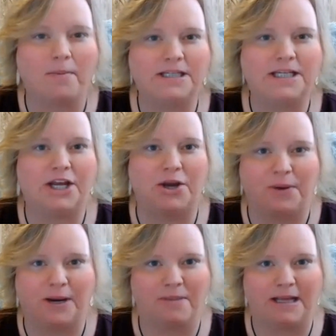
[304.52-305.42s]
come to
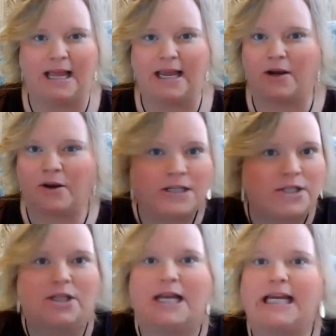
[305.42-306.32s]
you and be like,
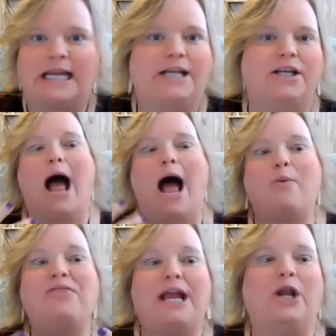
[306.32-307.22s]
Crystal, how
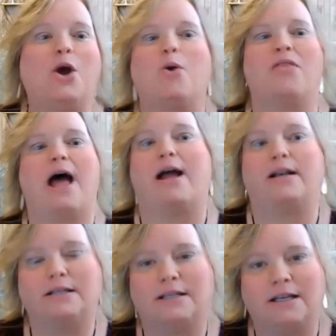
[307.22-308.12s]
would they know
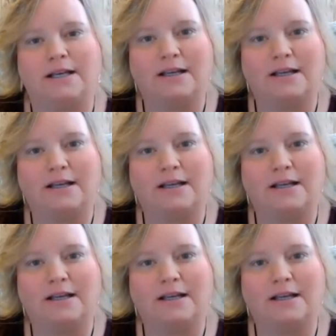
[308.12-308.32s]
that?